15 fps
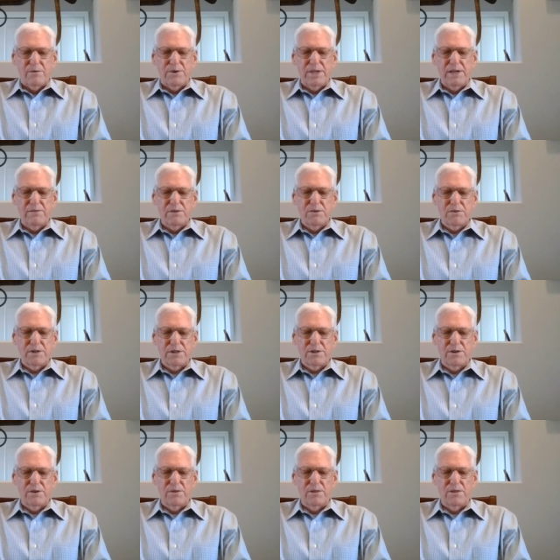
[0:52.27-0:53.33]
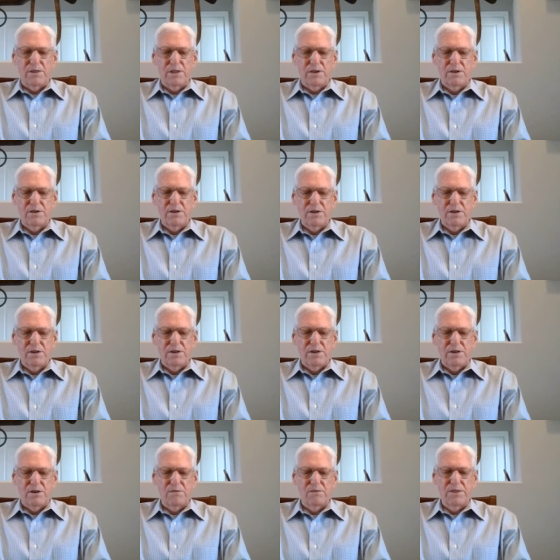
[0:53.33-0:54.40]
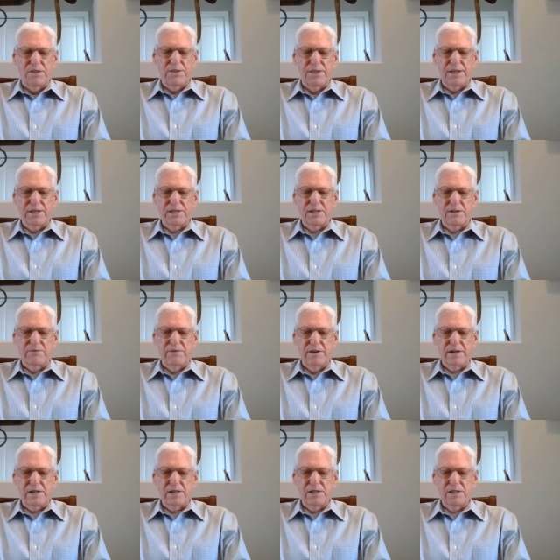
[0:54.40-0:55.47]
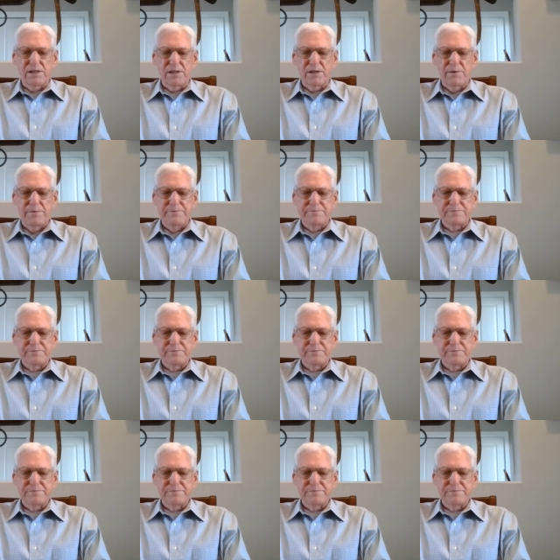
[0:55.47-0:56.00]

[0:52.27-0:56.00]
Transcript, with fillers: We have no control over the things that affect us